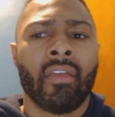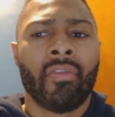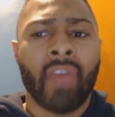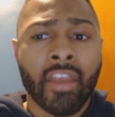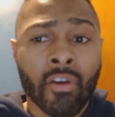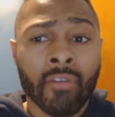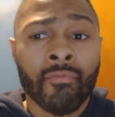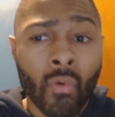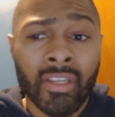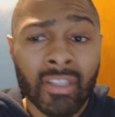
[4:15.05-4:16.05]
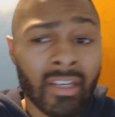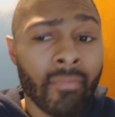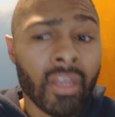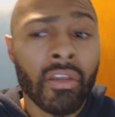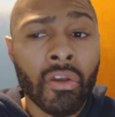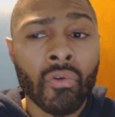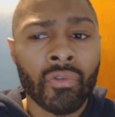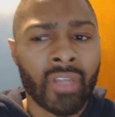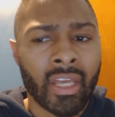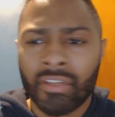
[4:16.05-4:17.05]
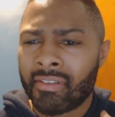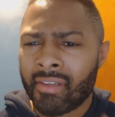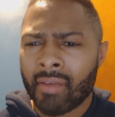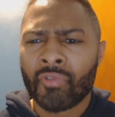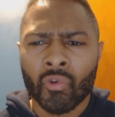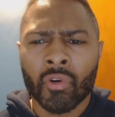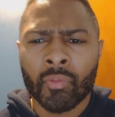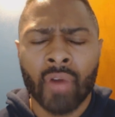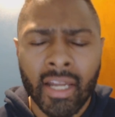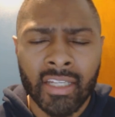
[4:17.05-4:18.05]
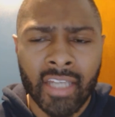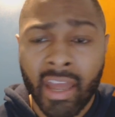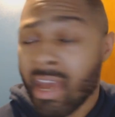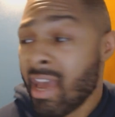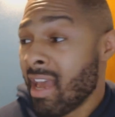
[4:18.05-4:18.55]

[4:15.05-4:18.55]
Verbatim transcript: that your voice could be used in some sort of project,